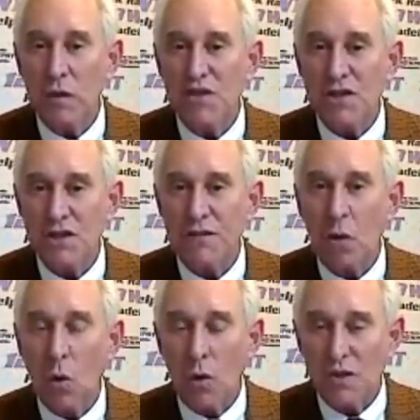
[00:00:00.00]
which is,
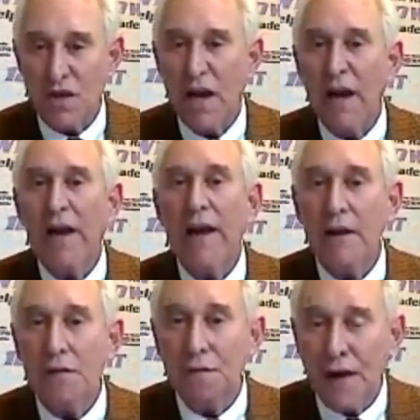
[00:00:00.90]
of course,
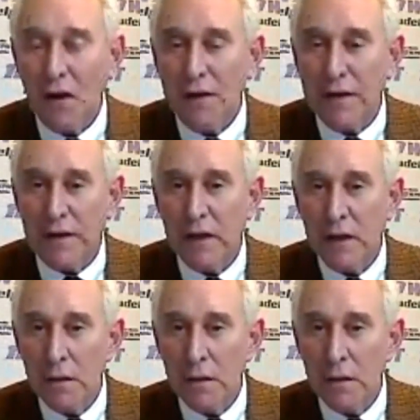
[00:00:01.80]
a felony.